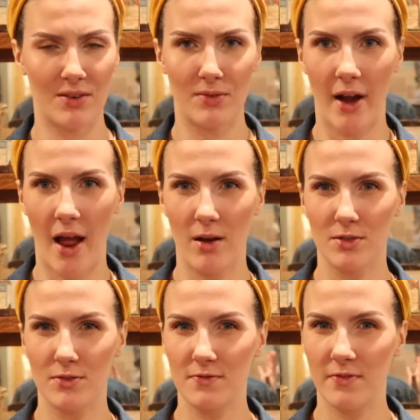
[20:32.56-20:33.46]
around
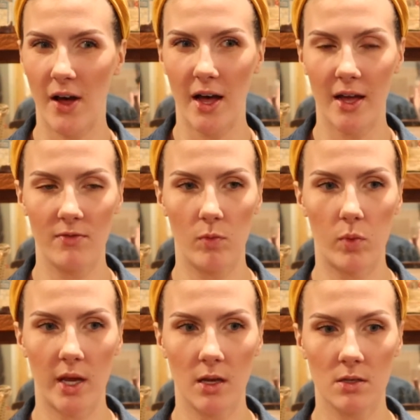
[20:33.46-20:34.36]
five
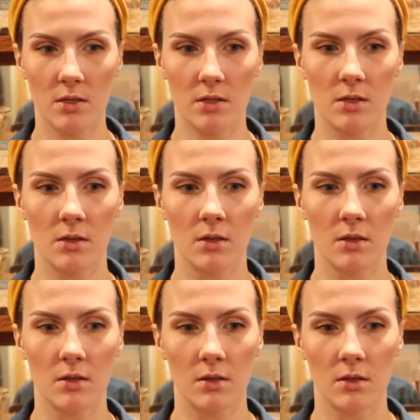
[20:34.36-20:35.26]
weeks
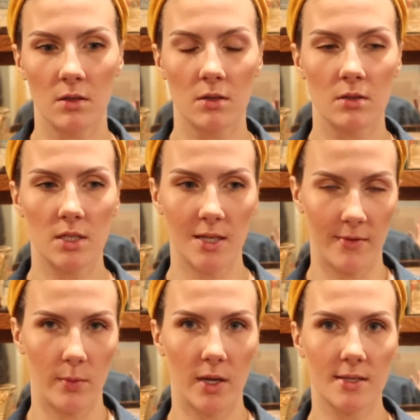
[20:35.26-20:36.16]
to
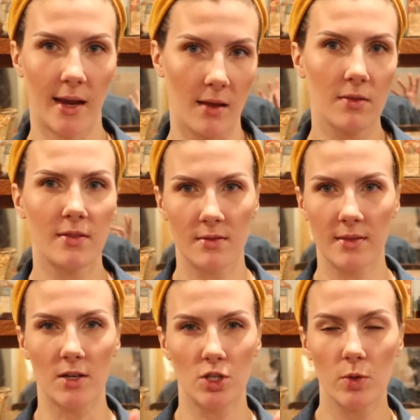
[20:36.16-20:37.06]
seven weeks,
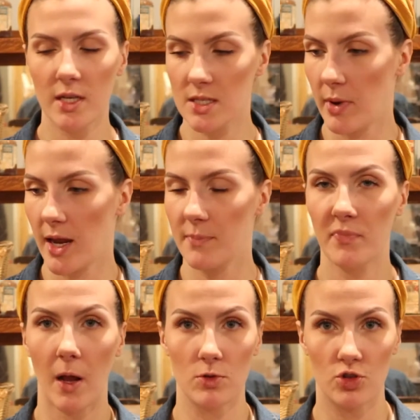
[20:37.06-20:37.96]
that two week span,
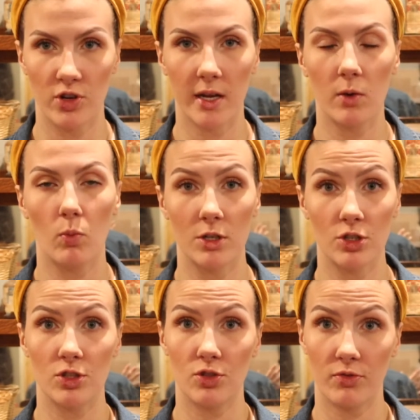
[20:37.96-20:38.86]
I was drinking one
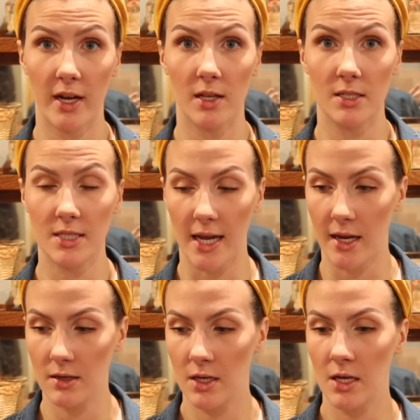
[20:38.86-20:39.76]
ginger ale a
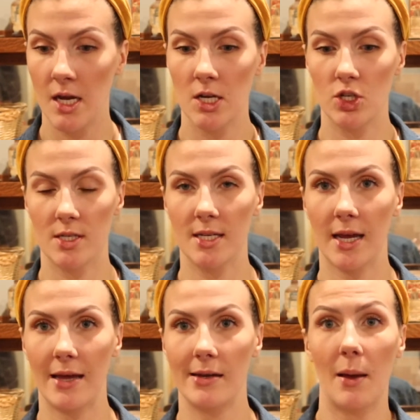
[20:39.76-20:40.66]
day just to
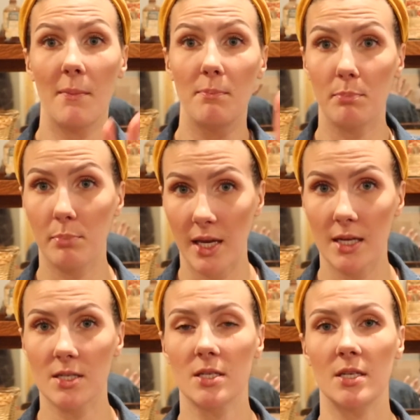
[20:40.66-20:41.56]
kind of
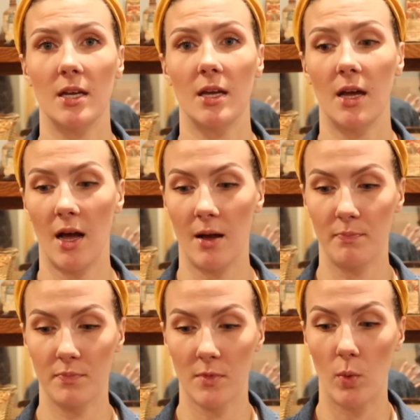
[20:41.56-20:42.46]
beat
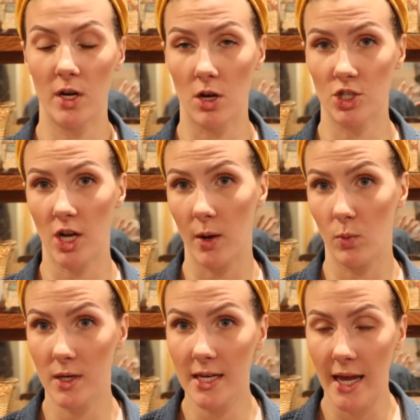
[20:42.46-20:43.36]
um, what nausea I
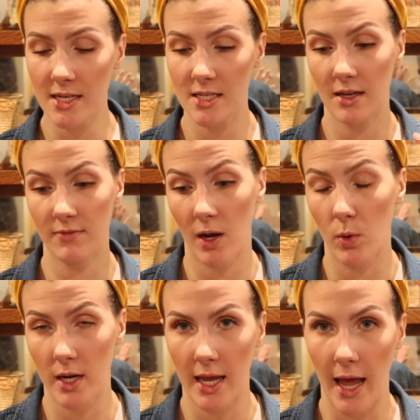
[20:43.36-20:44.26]
would get if I
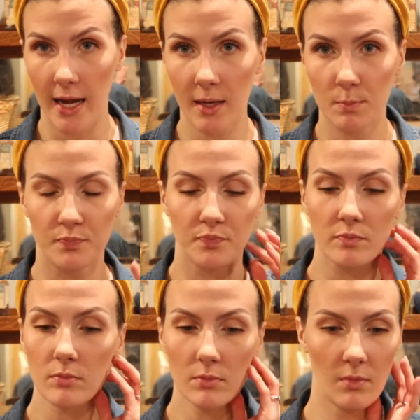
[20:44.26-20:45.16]
were to get any.
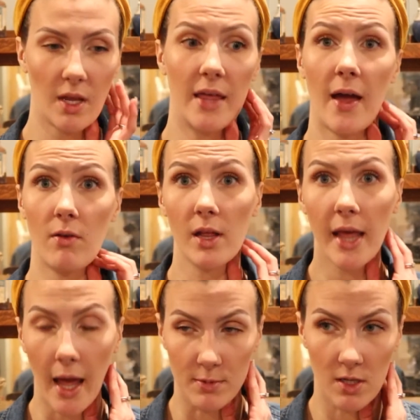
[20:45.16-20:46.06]
And that really
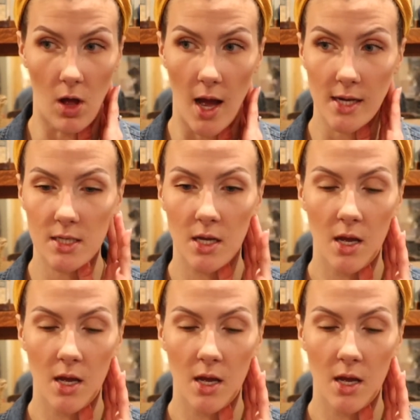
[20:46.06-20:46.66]
helped a lot.